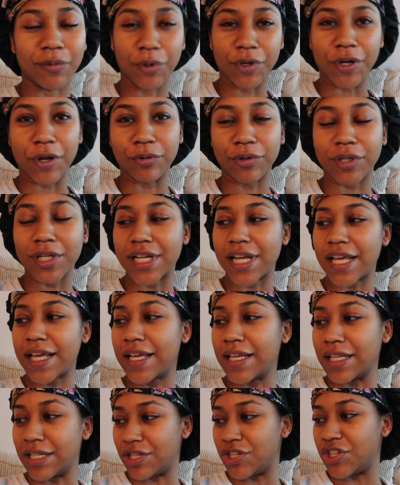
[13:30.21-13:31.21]
We'll note the
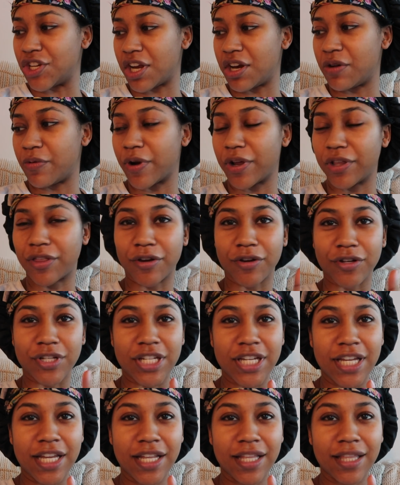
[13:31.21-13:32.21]
date is January
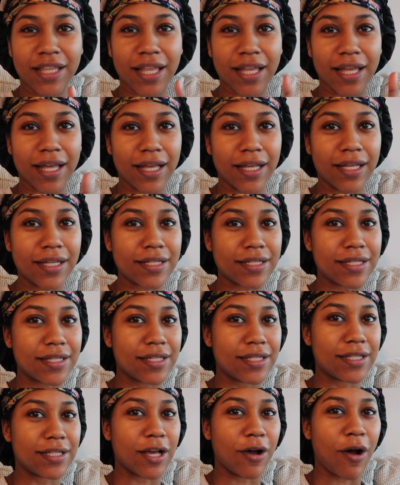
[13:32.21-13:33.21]
thirteenth.
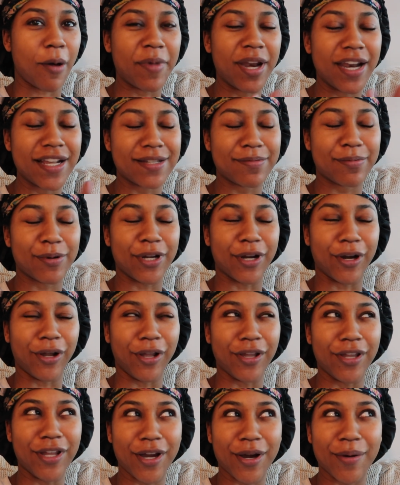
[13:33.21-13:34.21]
So I mean, it's pretty
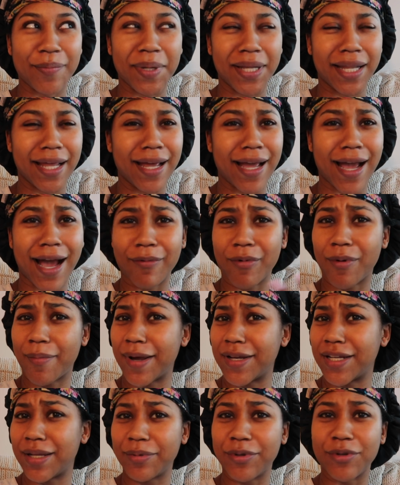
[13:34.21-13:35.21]
early in the year, but like I want
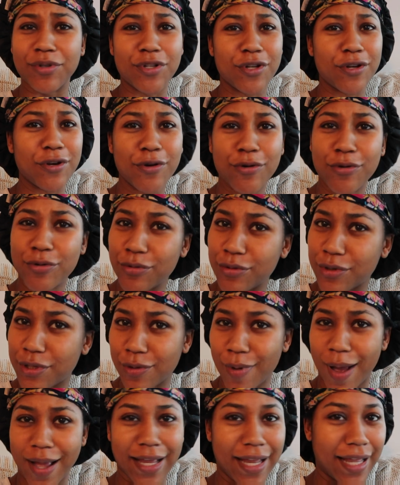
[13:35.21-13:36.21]
my W twos
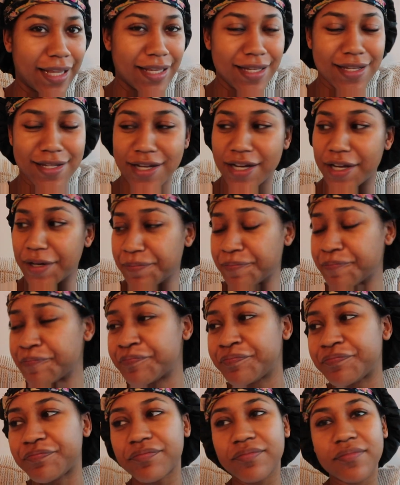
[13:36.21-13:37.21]
so I can get this done.
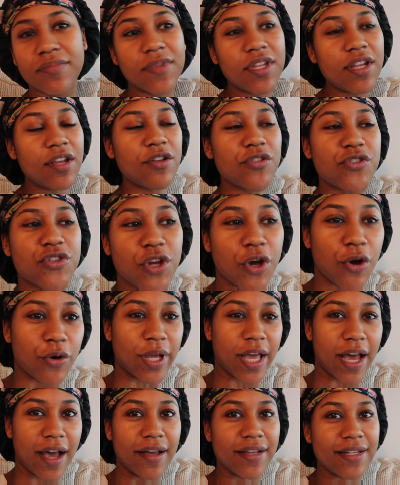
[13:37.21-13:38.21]
So
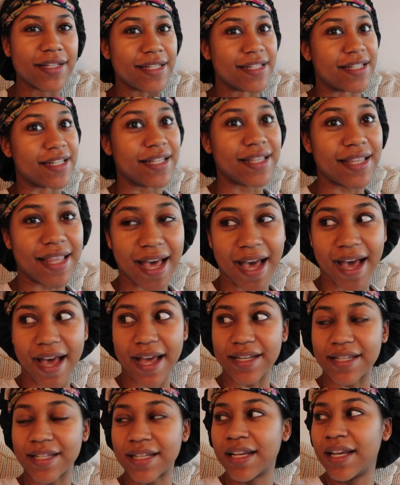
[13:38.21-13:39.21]
yeah, did
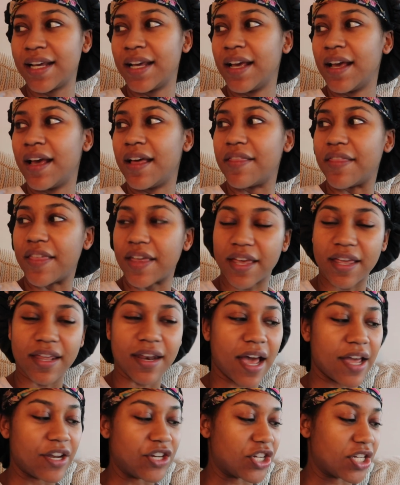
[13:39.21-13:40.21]
that.
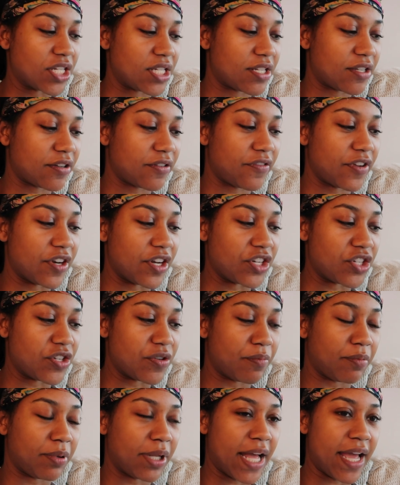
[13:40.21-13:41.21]
Then I just
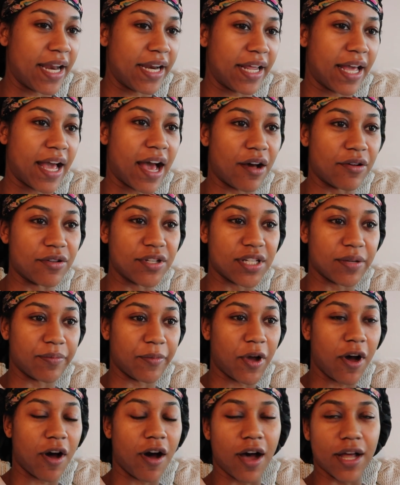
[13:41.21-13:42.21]
finished planning out
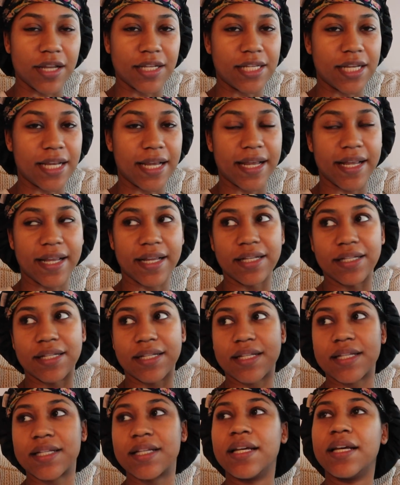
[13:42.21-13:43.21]
some
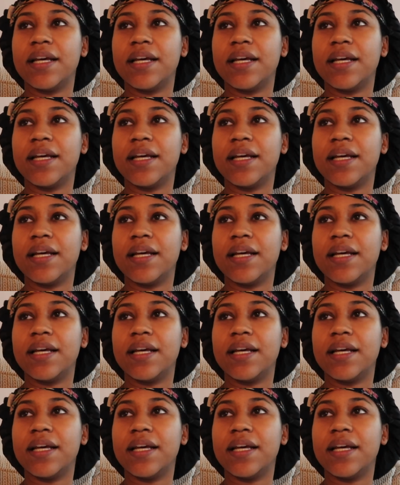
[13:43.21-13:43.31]
content.